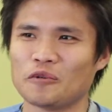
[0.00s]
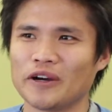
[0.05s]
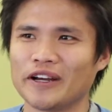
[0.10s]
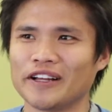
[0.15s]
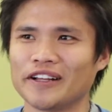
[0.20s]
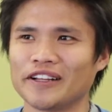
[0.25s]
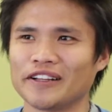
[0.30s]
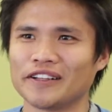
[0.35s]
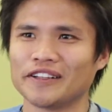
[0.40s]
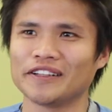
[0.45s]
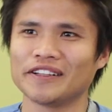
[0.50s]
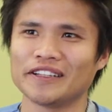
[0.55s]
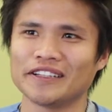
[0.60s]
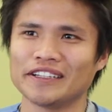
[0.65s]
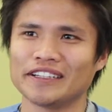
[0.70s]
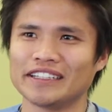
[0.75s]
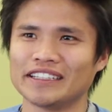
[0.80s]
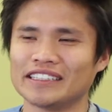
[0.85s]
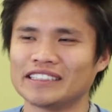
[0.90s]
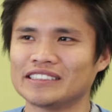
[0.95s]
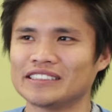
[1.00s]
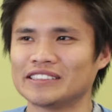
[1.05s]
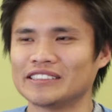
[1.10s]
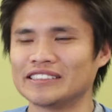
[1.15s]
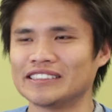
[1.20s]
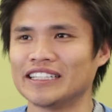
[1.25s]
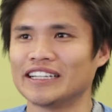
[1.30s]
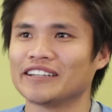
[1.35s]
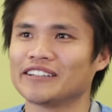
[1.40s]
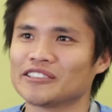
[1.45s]
Well,
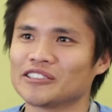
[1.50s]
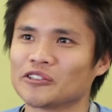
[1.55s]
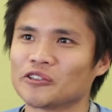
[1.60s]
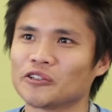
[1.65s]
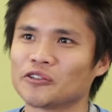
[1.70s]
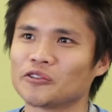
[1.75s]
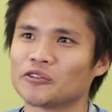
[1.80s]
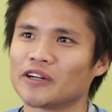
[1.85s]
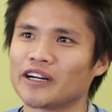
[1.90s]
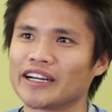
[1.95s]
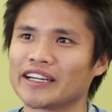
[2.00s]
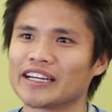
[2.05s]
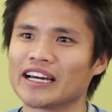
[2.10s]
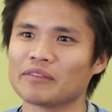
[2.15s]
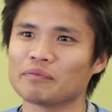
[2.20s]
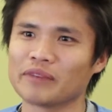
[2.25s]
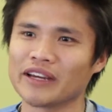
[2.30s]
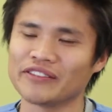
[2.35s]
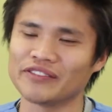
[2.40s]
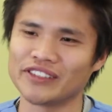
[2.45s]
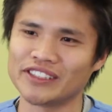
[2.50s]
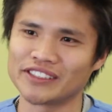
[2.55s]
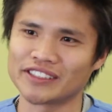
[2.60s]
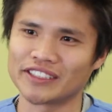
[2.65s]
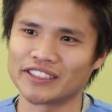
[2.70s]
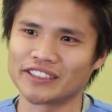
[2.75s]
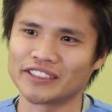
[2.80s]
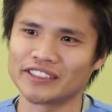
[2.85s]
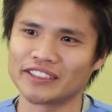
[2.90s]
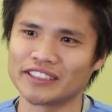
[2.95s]
so I got my
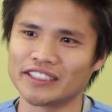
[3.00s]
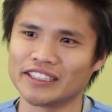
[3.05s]
visa.